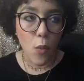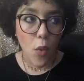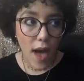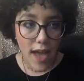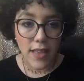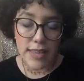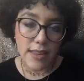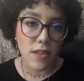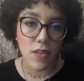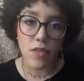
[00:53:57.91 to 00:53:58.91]
why you
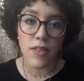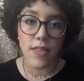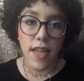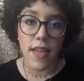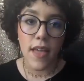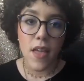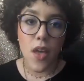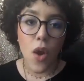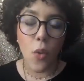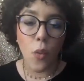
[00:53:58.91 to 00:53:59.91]
didn't do the thing?
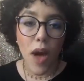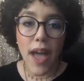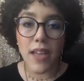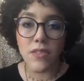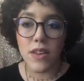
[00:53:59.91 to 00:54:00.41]
Why you